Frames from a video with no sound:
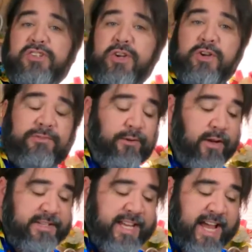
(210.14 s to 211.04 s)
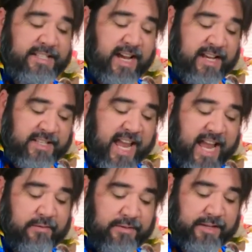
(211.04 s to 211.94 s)
sure you full sanitize
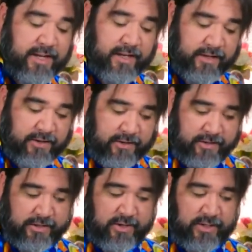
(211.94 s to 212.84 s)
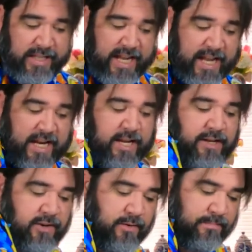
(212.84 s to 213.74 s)
everything, your, your lid,
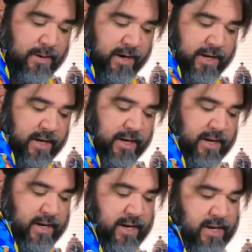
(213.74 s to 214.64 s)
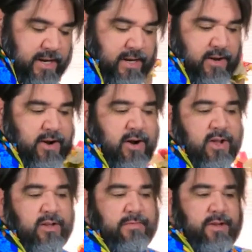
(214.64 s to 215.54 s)
your bucket,
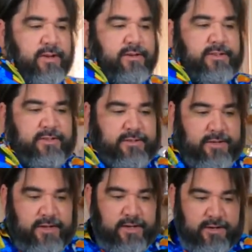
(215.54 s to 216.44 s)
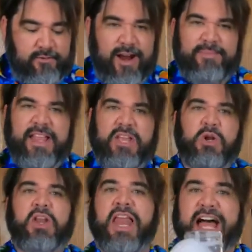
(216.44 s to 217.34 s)
all of it. Just grab that
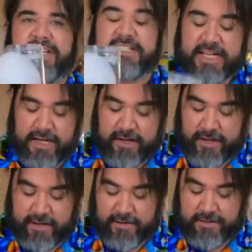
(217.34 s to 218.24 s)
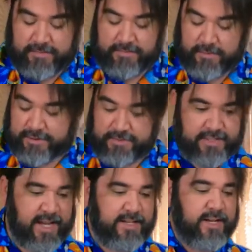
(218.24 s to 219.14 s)
little glass thing you got, pour some
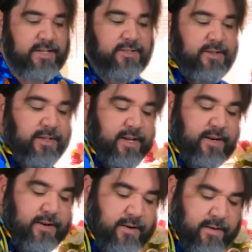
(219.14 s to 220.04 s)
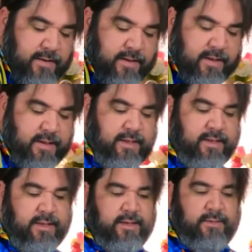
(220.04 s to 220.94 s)
sanitizer in there,
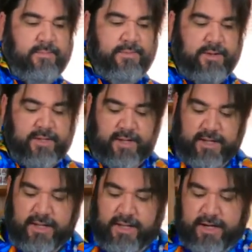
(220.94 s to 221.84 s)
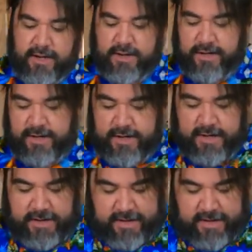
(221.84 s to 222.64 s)
put the lid on,